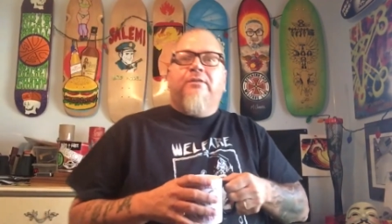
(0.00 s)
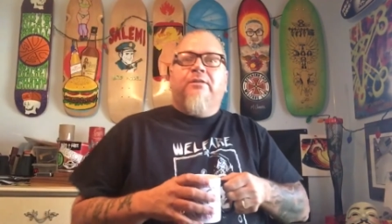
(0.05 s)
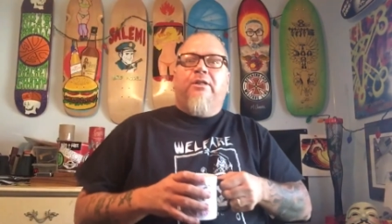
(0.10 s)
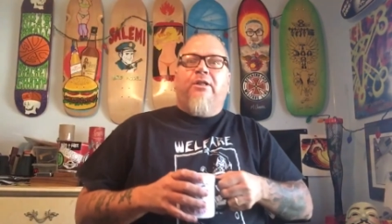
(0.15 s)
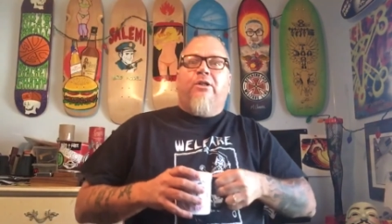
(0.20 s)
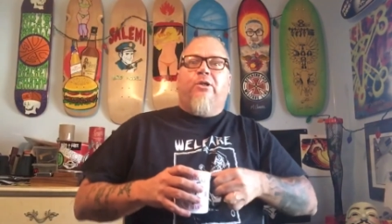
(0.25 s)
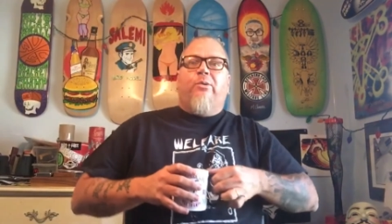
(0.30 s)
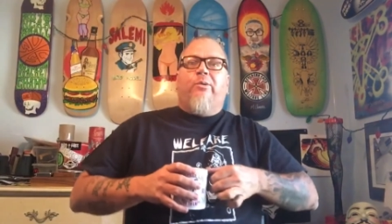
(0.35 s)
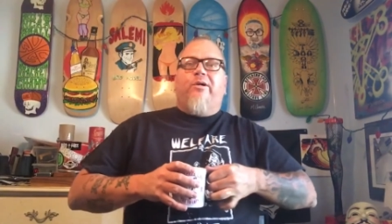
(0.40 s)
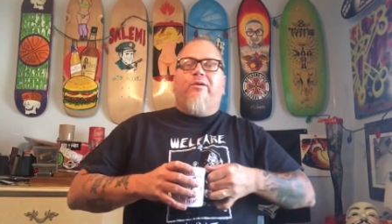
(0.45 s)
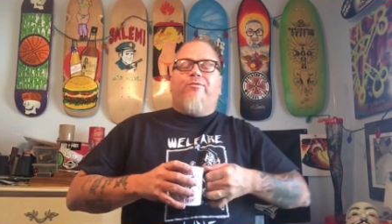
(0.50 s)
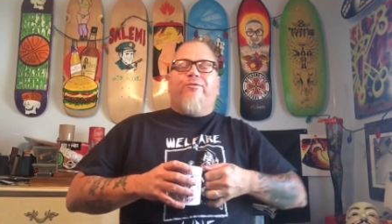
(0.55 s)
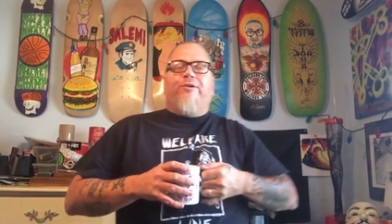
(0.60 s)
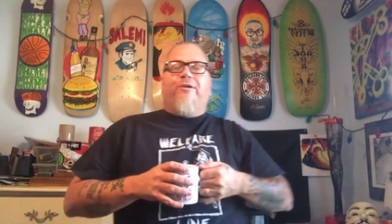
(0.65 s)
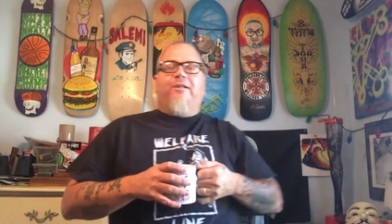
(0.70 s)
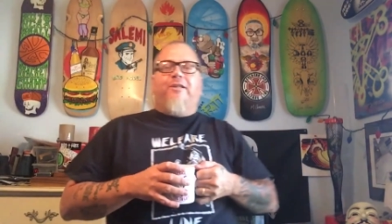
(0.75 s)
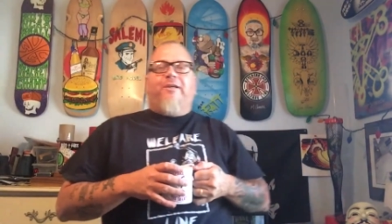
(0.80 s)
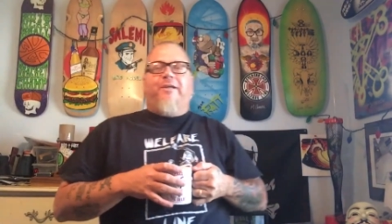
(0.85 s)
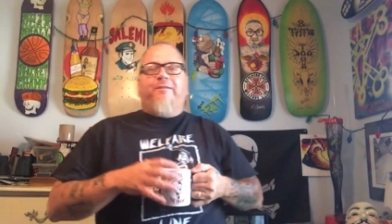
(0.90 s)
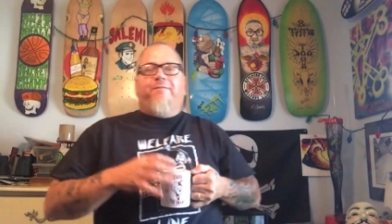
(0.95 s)
Hello,
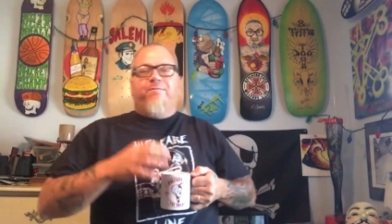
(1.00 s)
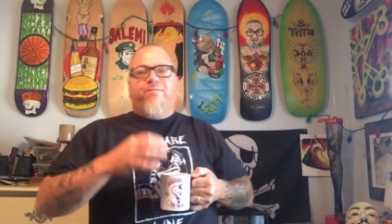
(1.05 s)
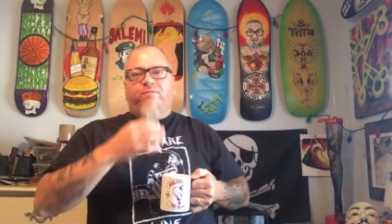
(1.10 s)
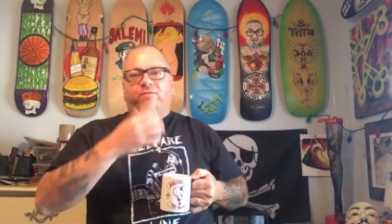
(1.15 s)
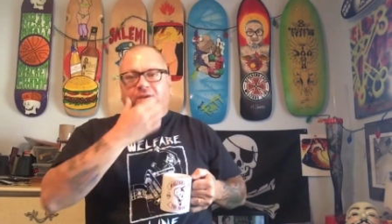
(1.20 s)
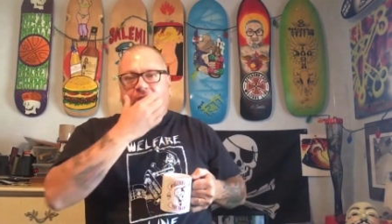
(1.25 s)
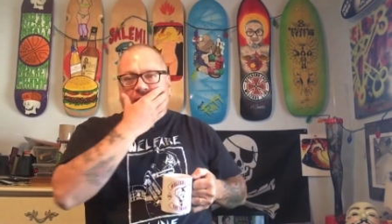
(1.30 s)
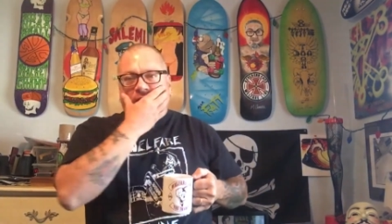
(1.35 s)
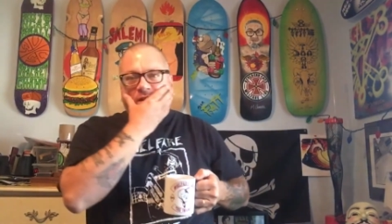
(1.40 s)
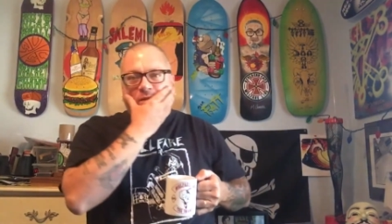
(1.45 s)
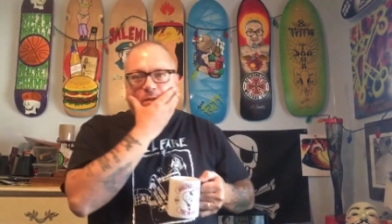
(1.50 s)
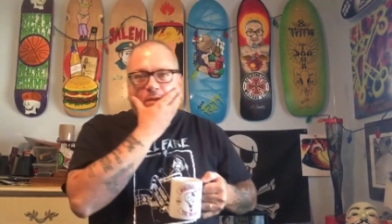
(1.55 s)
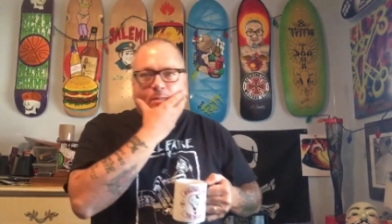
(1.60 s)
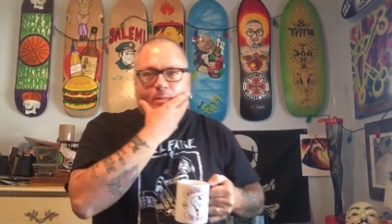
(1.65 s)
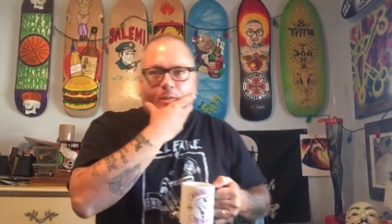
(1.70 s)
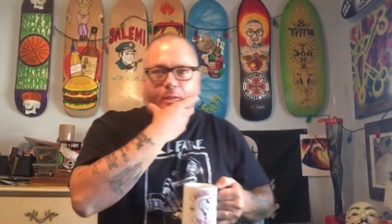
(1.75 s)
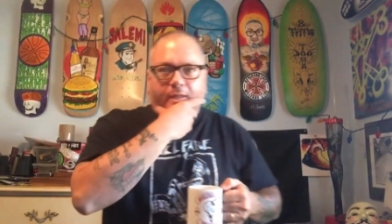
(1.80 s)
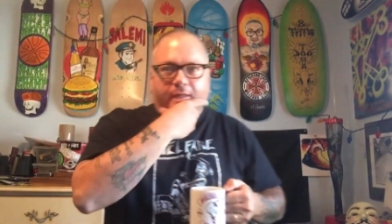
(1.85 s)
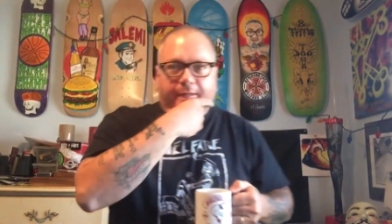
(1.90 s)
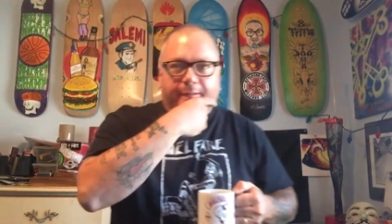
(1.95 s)
Welfare Line. Fattius
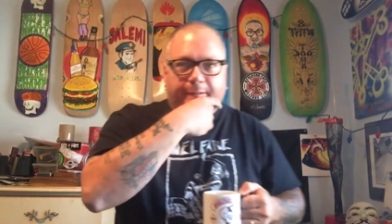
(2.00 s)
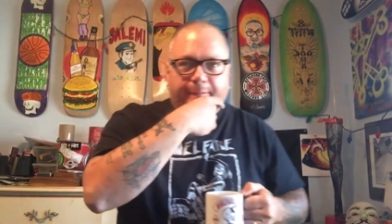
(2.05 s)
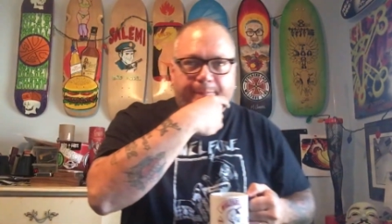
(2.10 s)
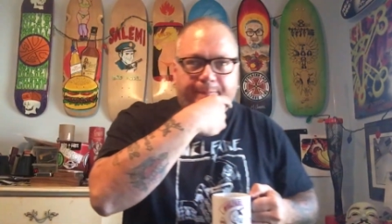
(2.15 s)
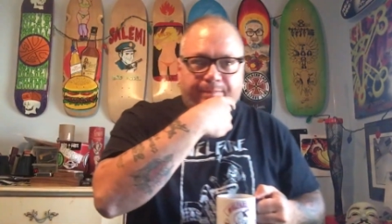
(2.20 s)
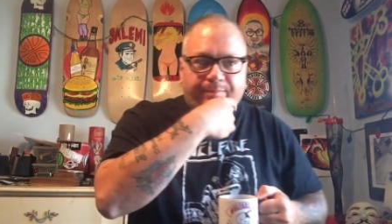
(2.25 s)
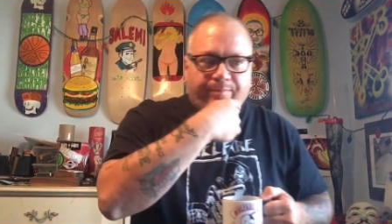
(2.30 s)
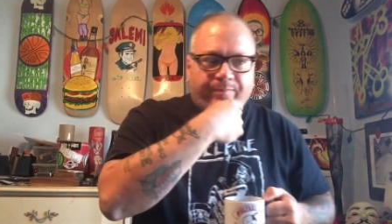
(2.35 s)
McBoy here.